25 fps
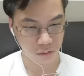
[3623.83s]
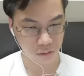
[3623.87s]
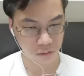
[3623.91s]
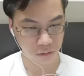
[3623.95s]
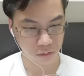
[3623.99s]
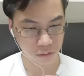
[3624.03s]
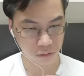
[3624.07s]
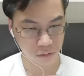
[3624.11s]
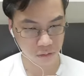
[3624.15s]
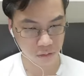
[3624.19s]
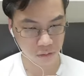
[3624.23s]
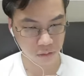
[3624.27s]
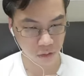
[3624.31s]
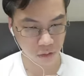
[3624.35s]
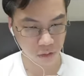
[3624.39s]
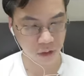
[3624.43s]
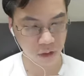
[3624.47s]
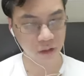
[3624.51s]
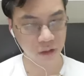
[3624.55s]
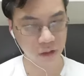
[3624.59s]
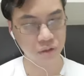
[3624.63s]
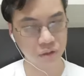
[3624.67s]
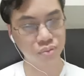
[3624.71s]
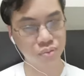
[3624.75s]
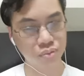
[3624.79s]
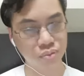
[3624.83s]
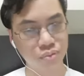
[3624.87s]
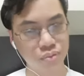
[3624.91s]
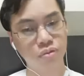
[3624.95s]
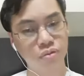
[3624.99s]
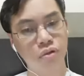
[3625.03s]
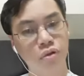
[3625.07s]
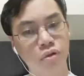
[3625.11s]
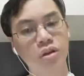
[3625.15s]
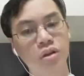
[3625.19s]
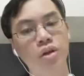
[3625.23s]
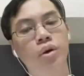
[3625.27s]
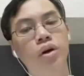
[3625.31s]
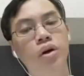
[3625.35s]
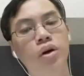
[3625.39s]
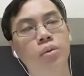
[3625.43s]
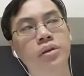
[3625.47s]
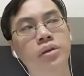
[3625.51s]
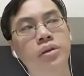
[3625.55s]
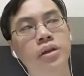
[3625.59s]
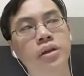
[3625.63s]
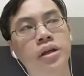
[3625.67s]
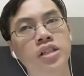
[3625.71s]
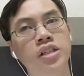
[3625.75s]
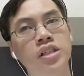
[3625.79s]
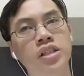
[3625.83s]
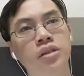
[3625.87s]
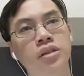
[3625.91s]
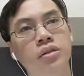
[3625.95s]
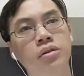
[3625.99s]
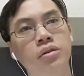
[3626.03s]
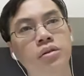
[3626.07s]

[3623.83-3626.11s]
okay, it's only one complication,